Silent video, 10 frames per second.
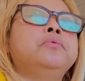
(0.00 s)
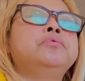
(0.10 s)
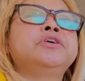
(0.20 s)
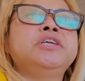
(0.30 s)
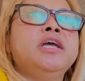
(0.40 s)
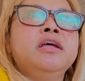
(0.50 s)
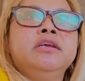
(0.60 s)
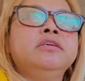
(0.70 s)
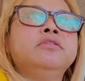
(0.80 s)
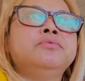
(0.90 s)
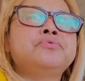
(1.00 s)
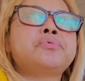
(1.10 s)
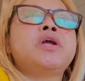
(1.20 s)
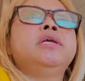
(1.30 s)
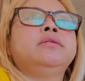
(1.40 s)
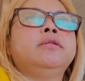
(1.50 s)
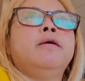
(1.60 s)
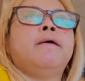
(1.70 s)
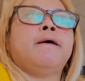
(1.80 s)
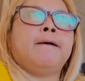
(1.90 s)
we're getting a great
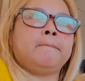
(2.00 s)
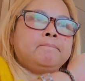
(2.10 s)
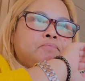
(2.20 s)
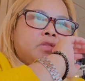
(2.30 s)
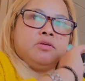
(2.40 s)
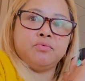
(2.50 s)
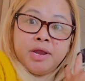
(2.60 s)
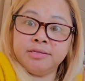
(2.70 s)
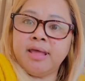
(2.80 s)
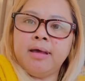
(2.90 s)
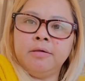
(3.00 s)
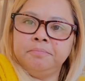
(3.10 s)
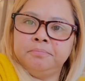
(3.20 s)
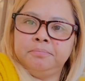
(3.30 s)
help,